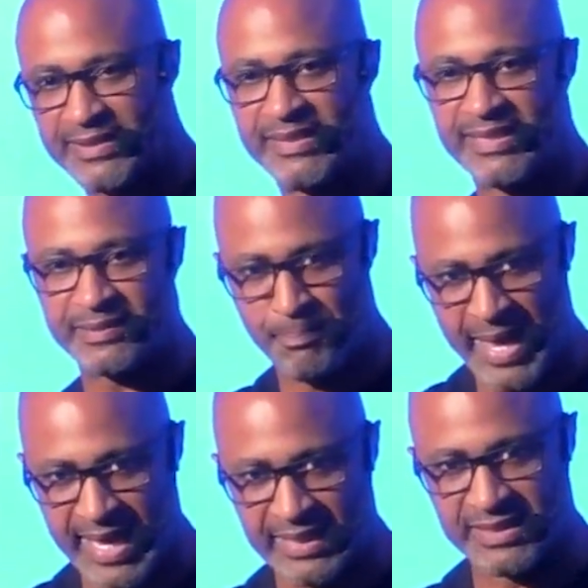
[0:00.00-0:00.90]
this
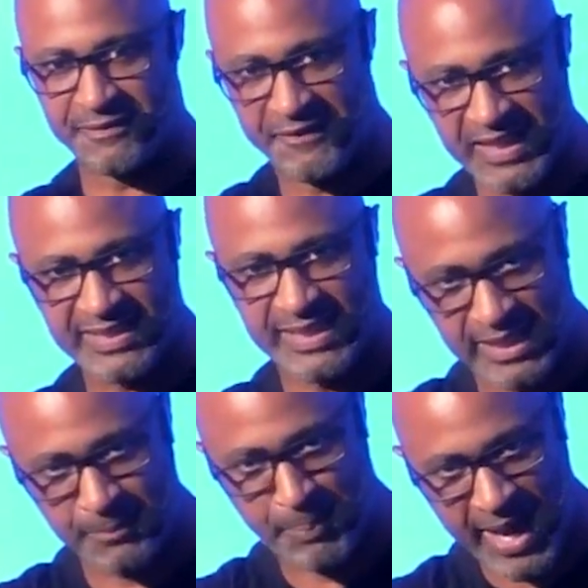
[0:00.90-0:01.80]
man's vision
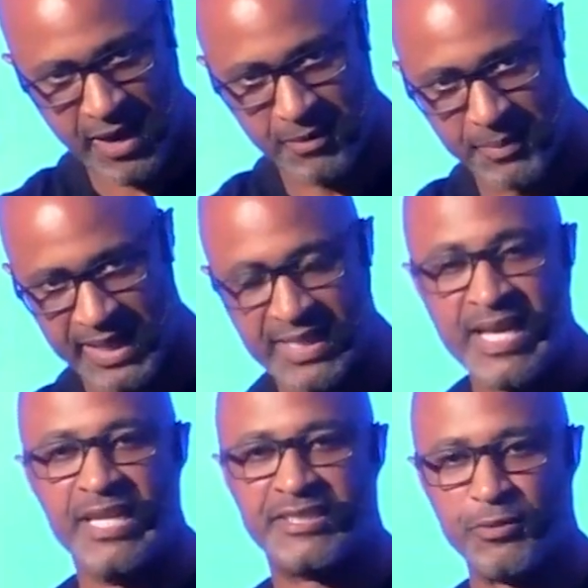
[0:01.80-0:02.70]
impairment
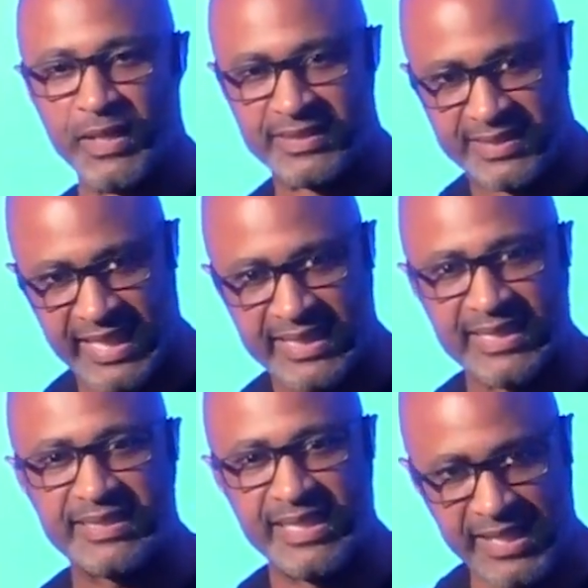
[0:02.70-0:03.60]
to a
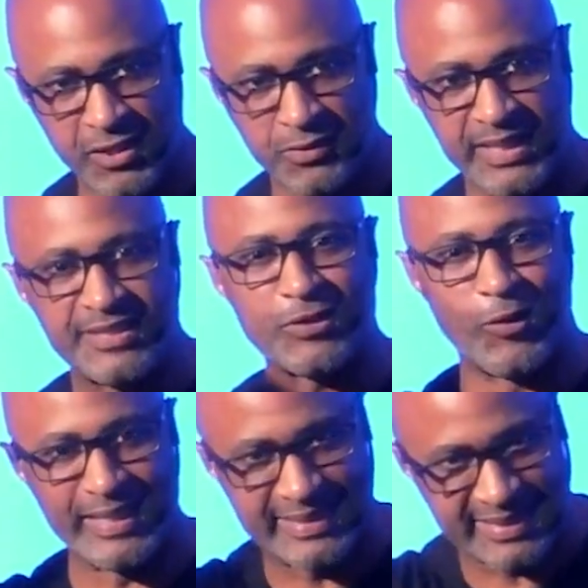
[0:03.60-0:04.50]
sickness and illness or
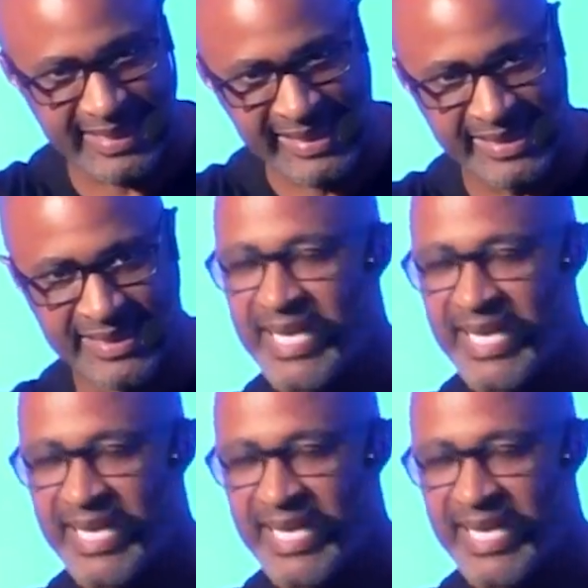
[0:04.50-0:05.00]
a sin